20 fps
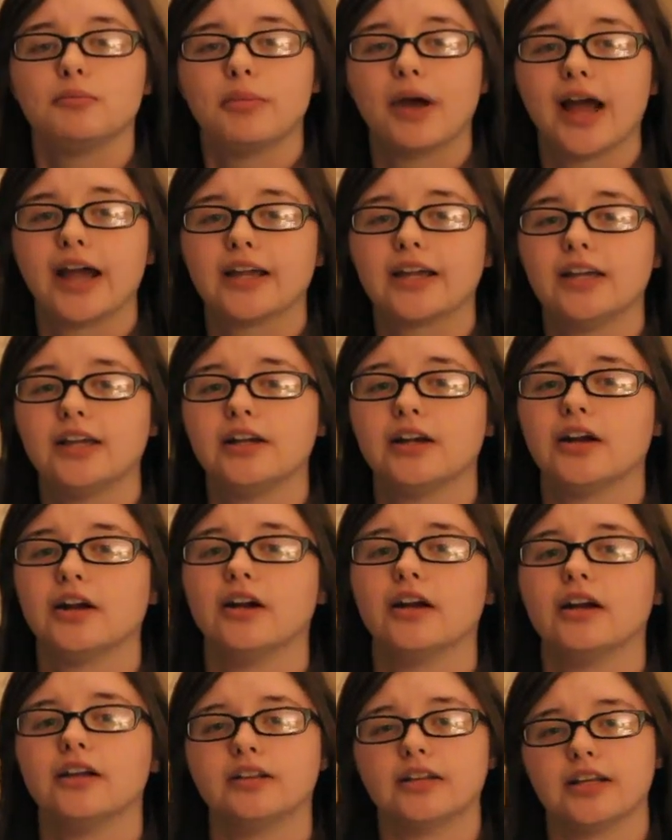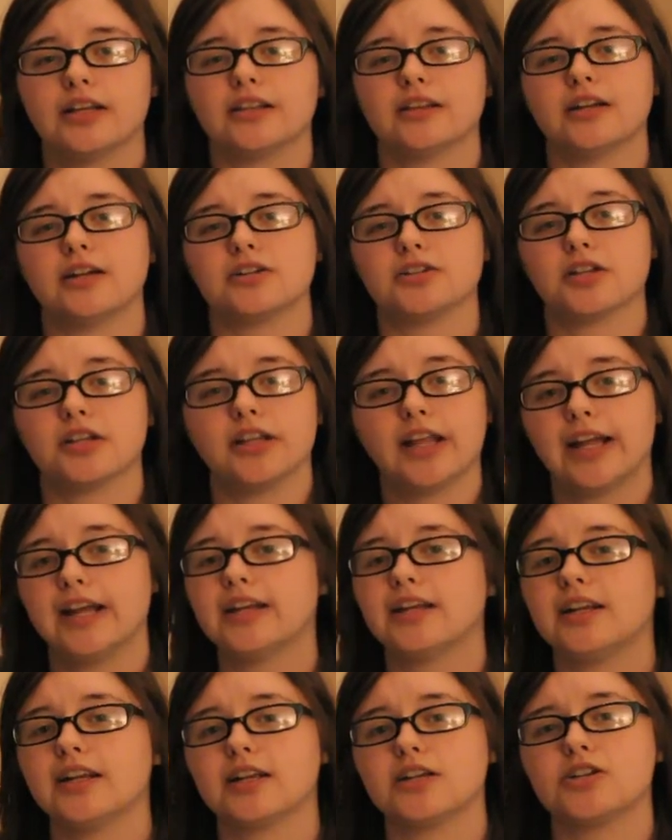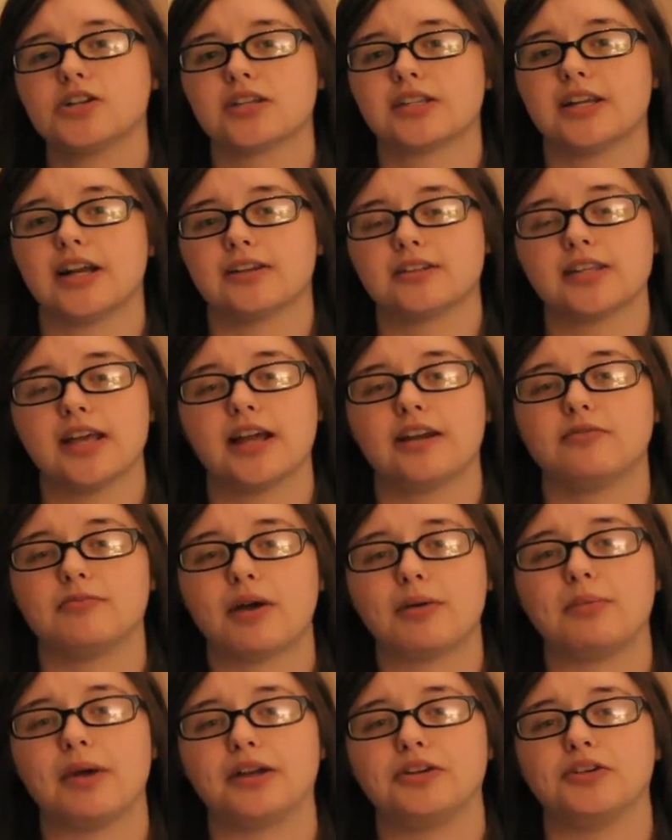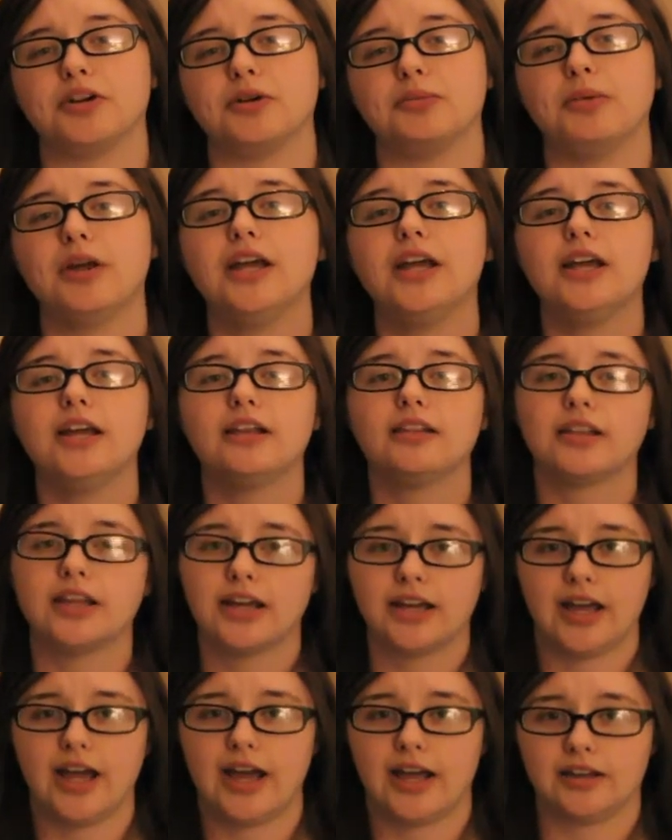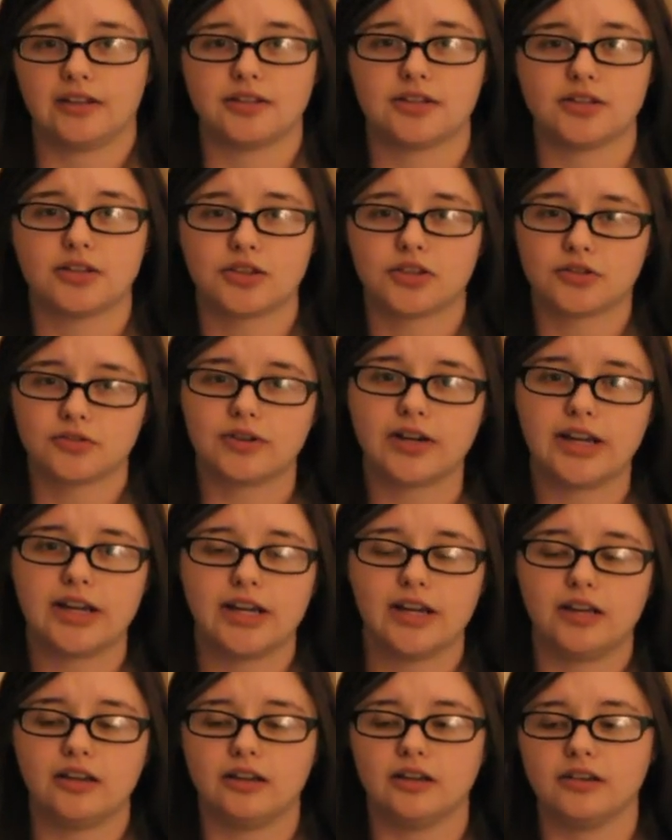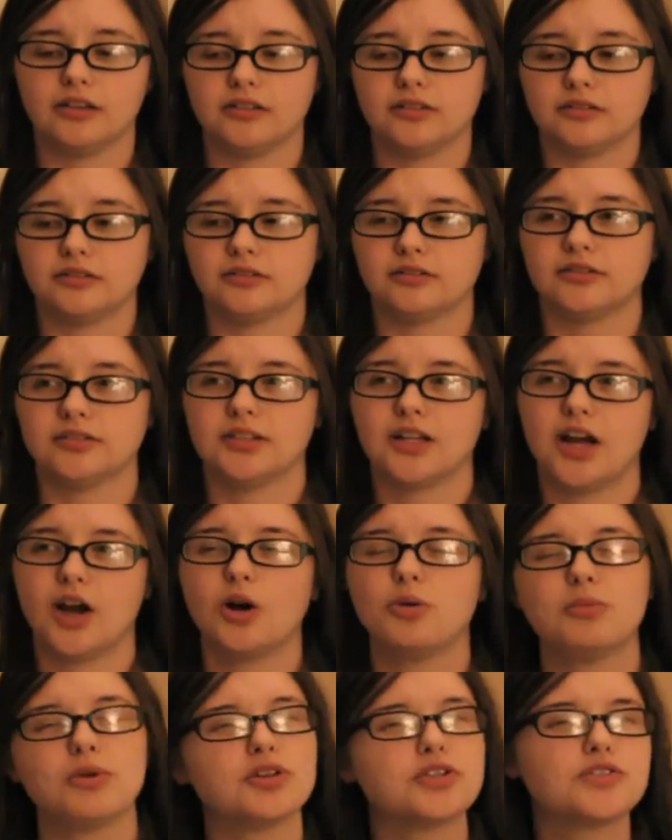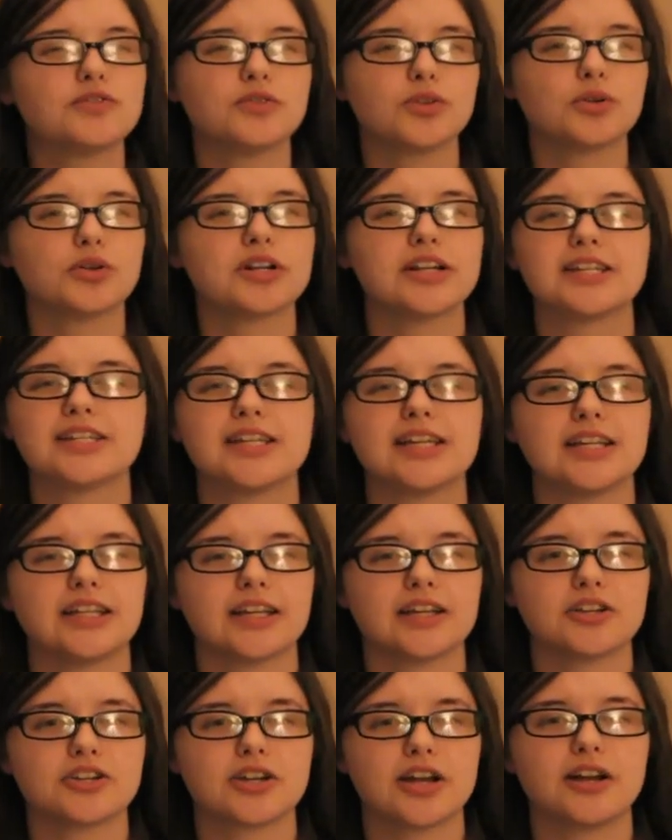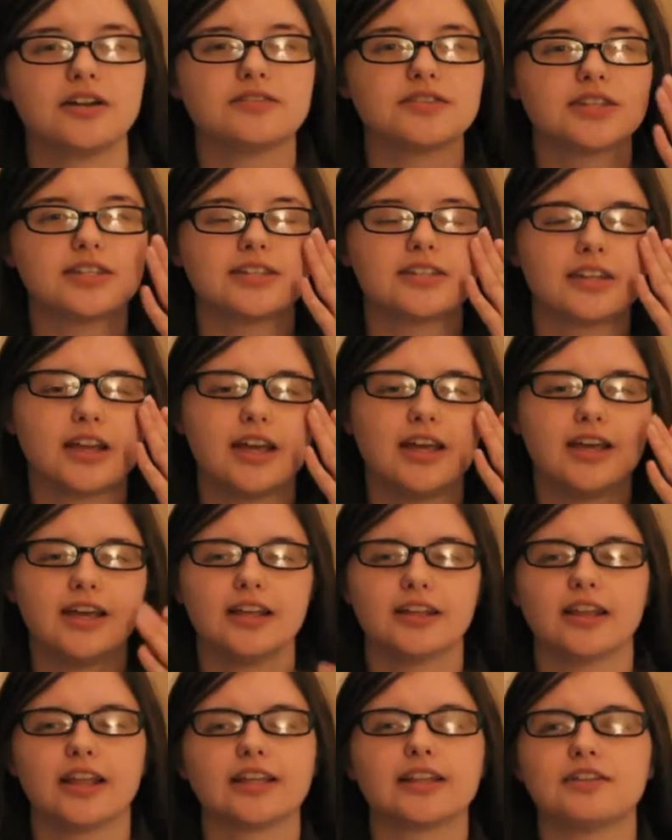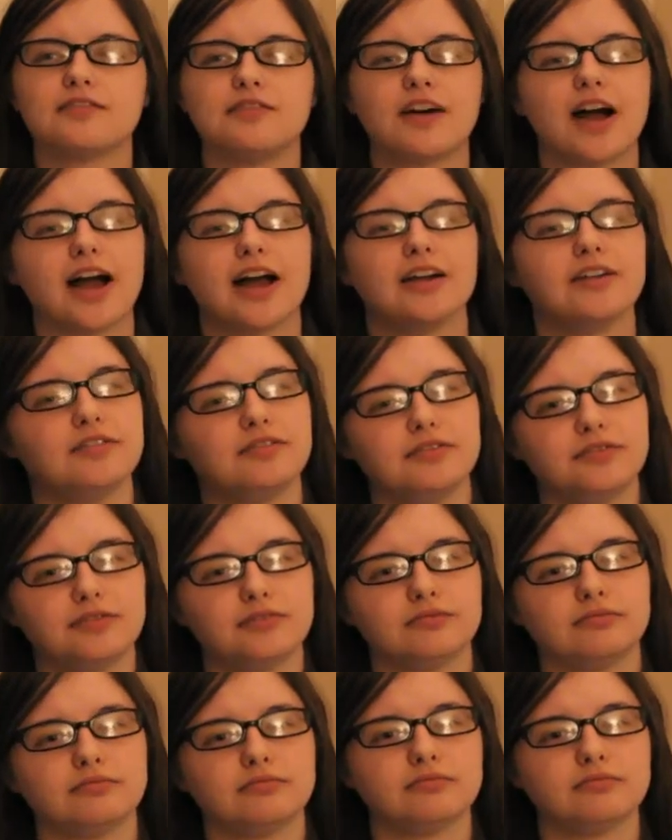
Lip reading: back here, and then there's a landing just outside of my bedroom that has 3 almost floor-to-ceiling shelves. It's like the 5